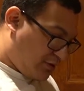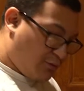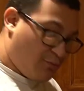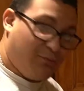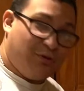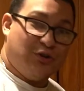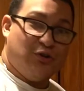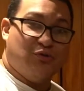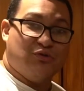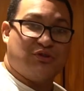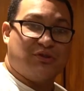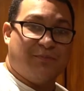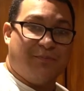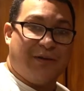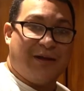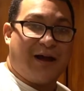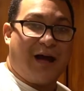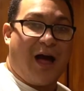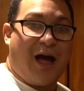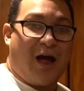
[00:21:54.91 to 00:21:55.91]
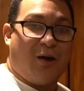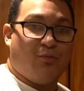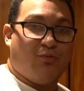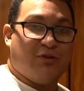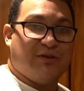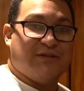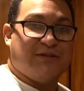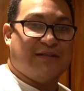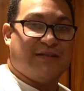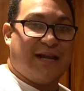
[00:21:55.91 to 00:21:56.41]
We used some pecan
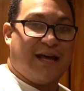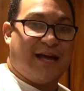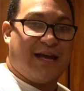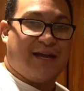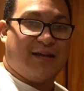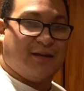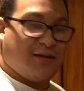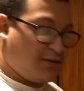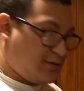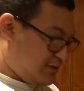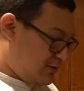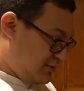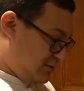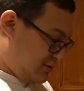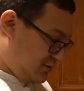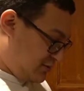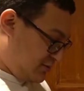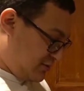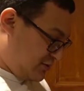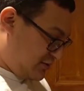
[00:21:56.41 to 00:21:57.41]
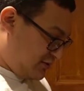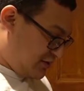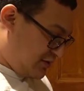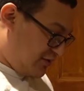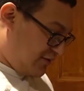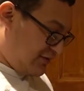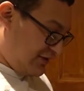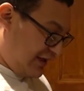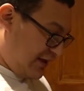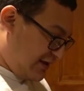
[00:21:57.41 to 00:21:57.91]
wood today,
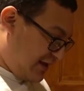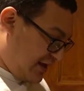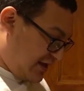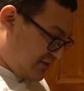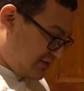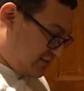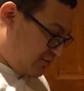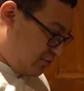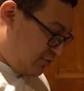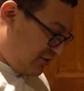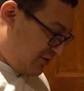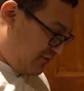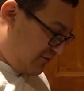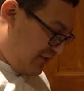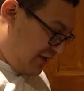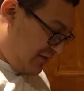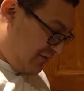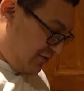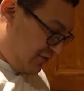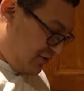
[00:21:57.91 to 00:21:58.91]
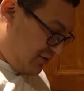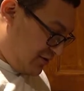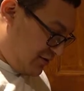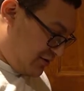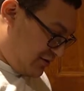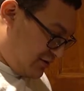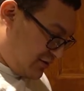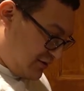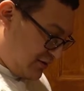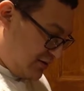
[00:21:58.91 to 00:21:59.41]
give it that nice smoky flavor,
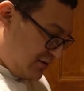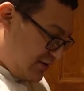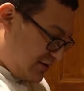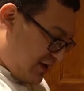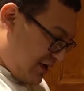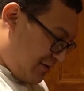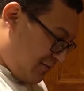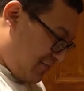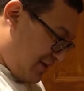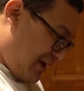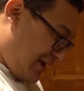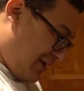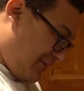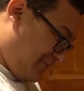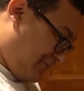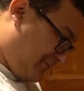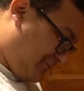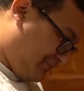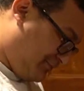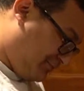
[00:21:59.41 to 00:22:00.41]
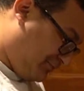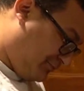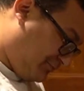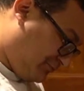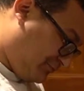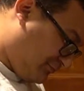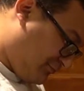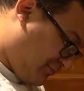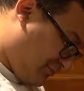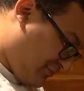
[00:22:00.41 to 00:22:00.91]
and
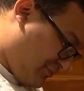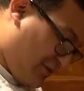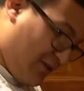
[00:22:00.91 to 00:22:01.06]
man,